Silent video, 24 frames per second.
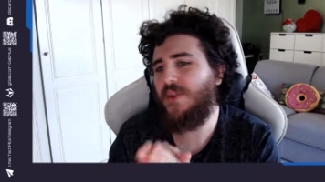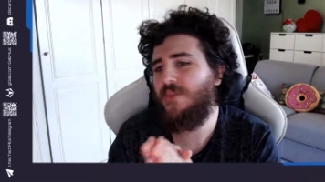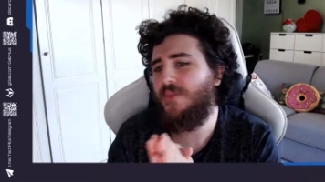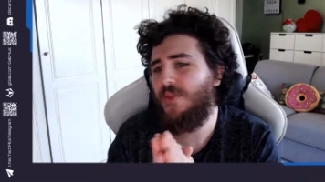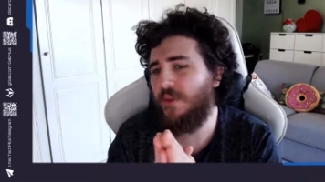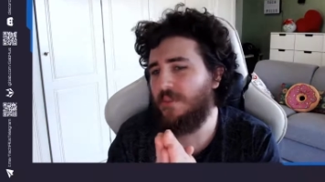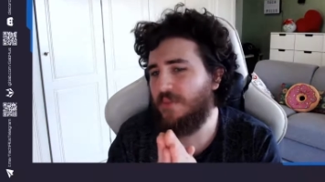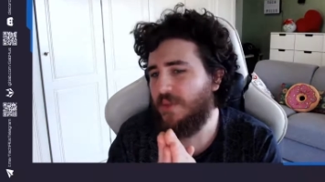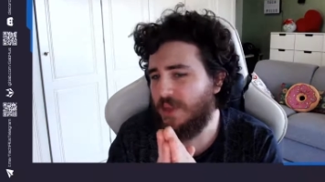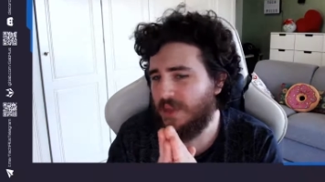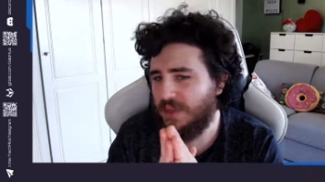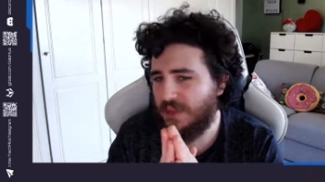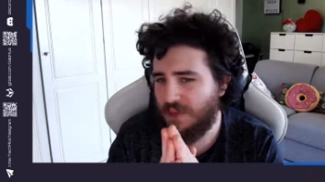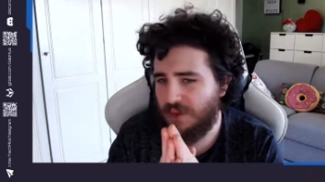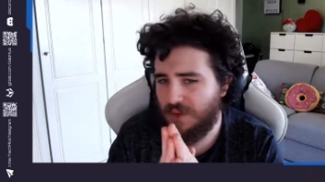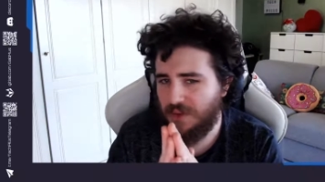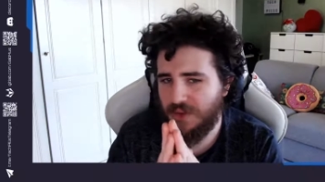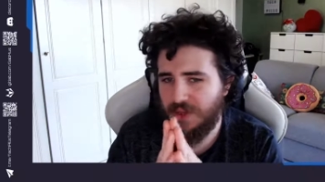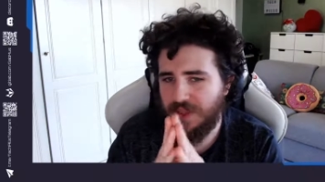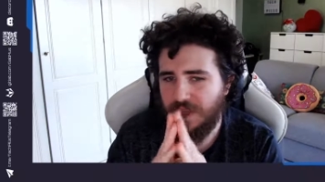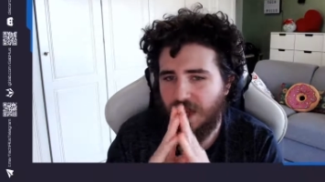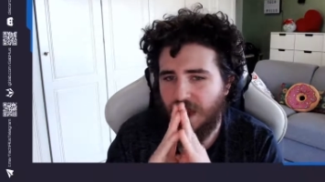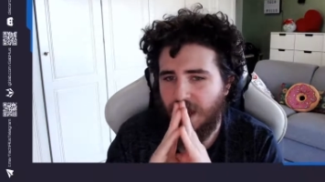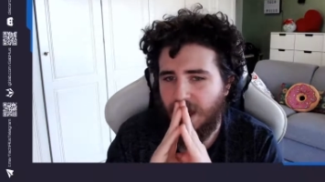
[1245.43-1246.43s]
from this
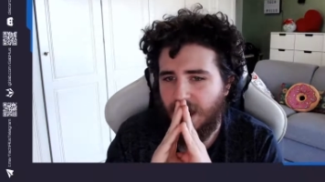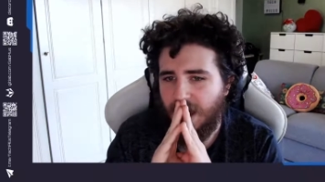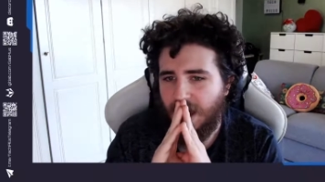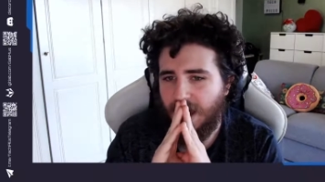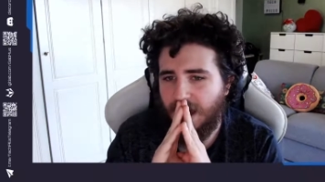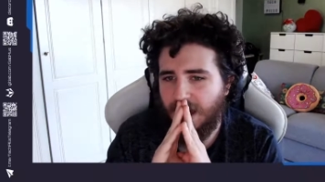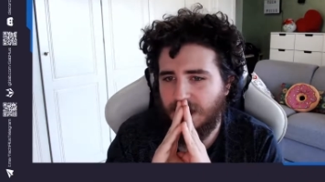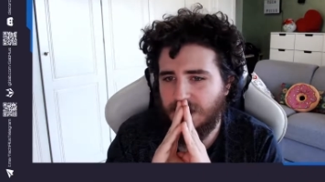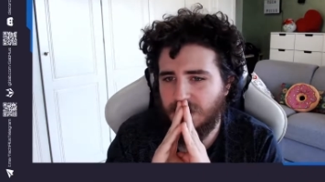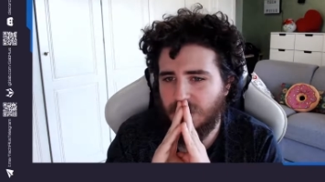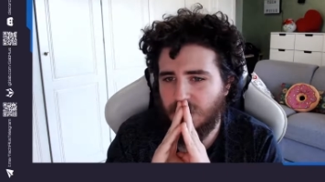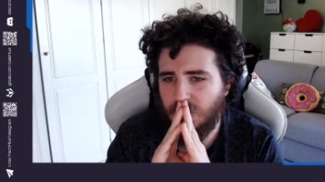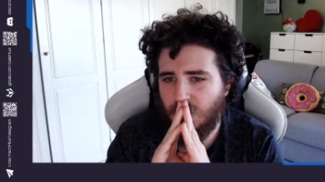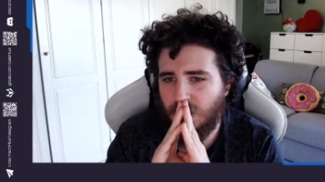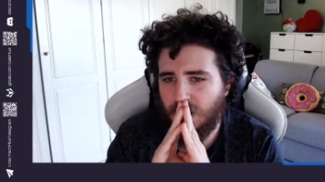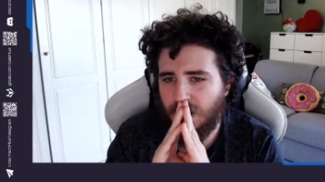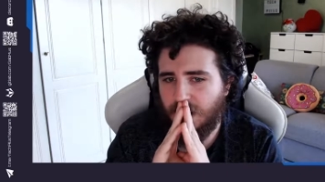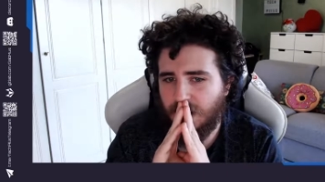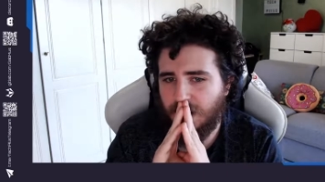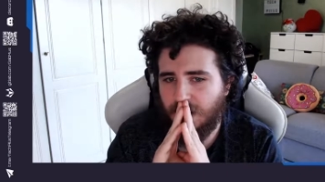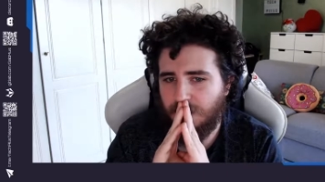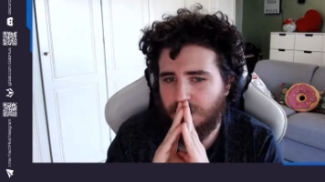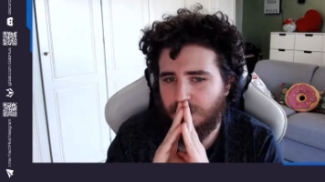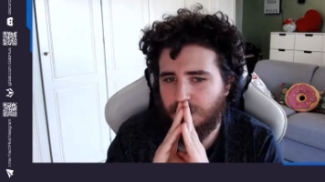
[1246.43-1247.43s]
news, I just want
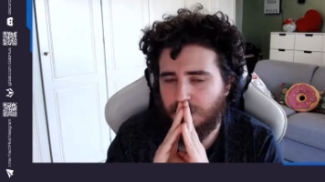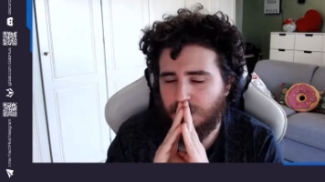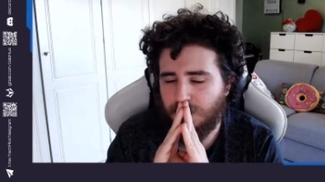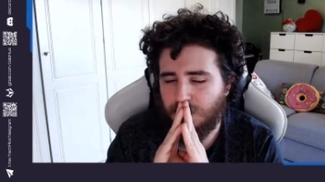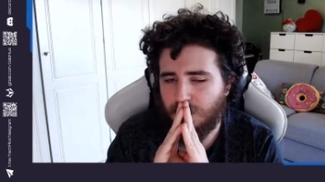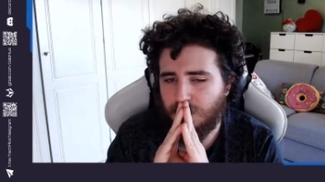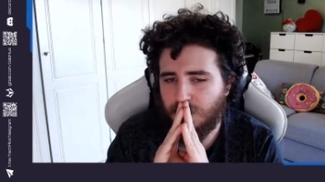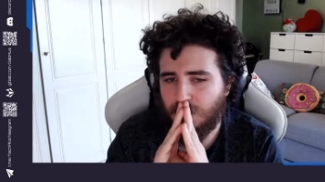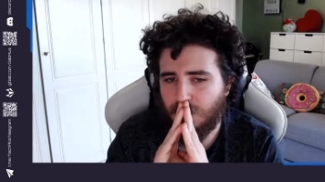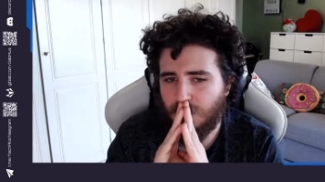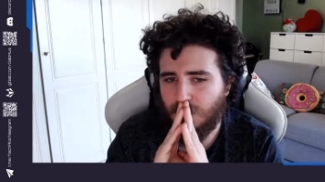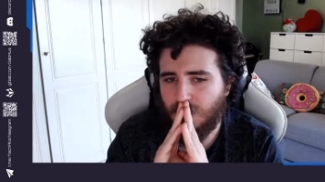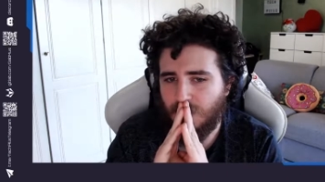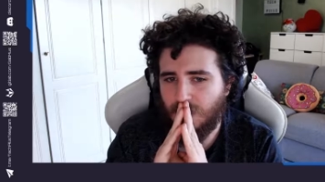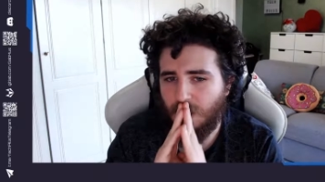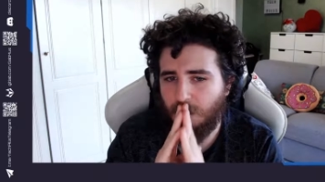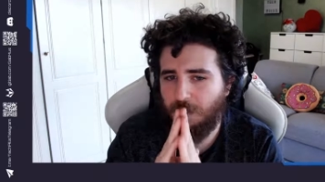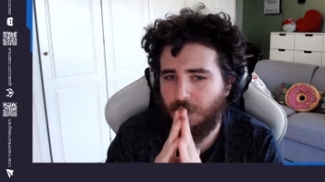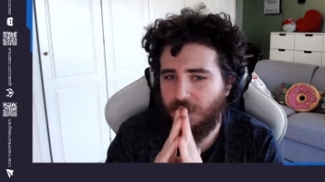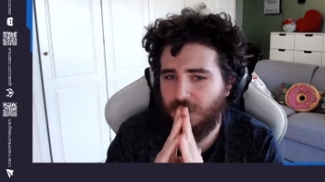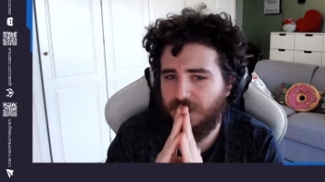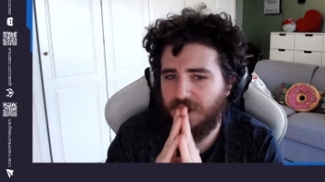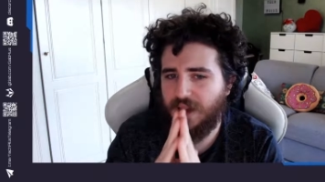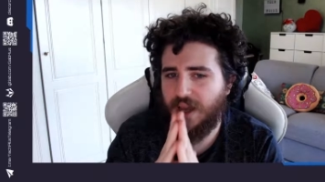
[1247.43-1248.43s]
to
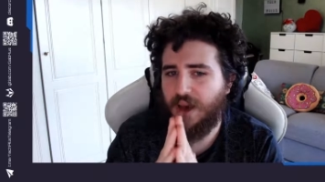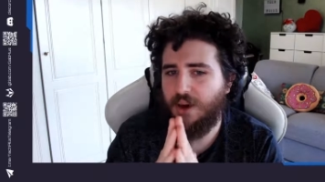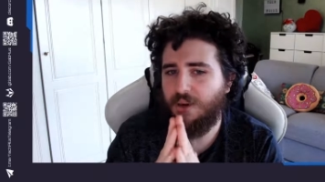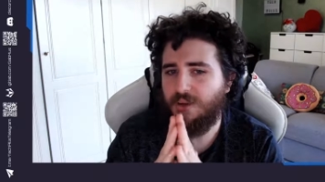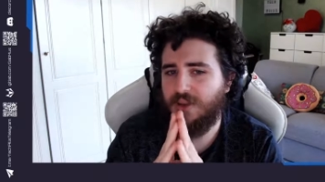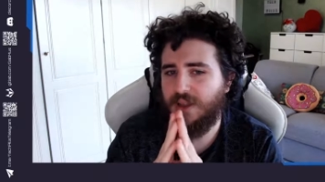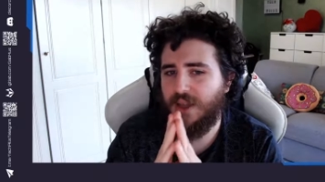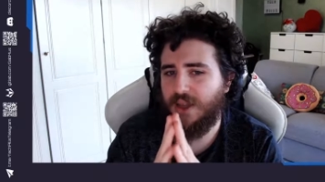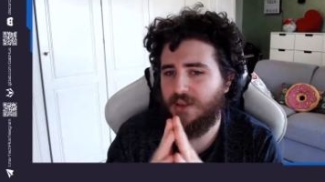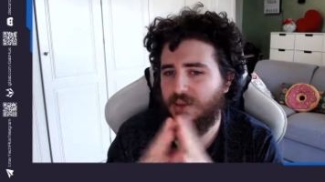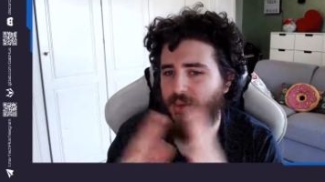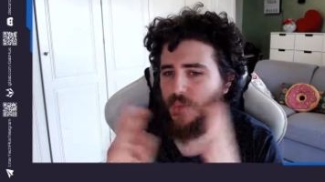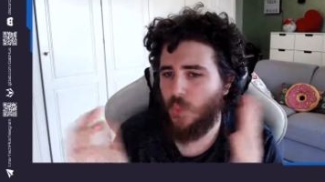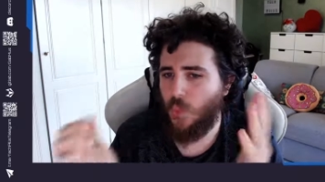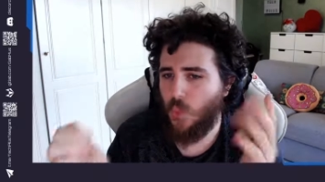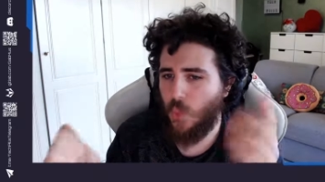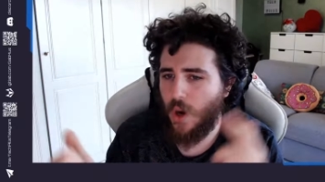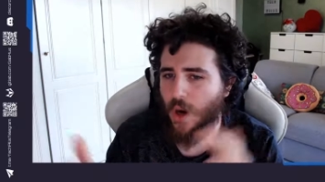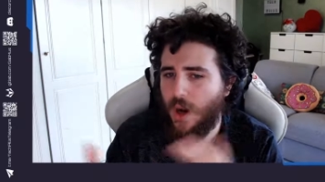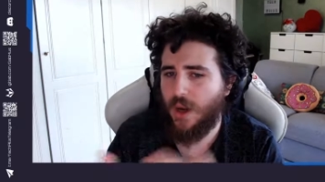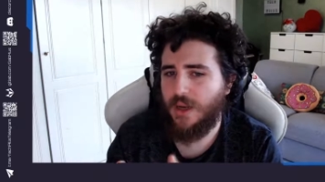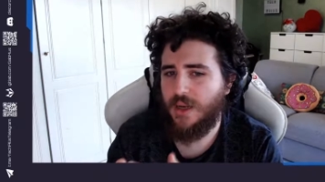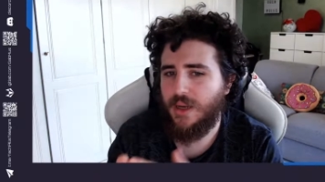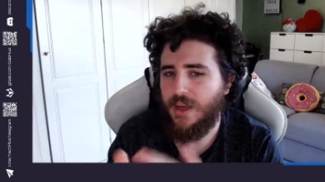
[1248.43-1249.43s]
point out that
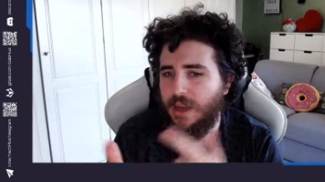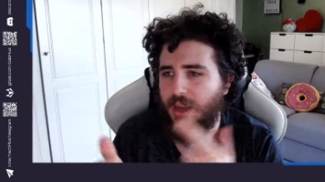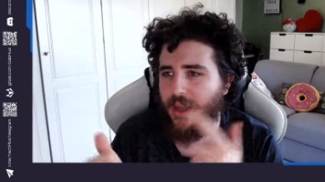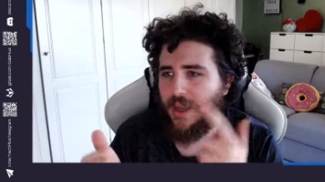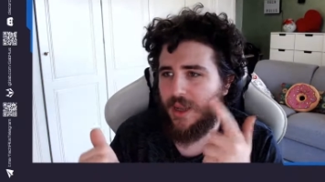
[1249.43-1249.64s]
one,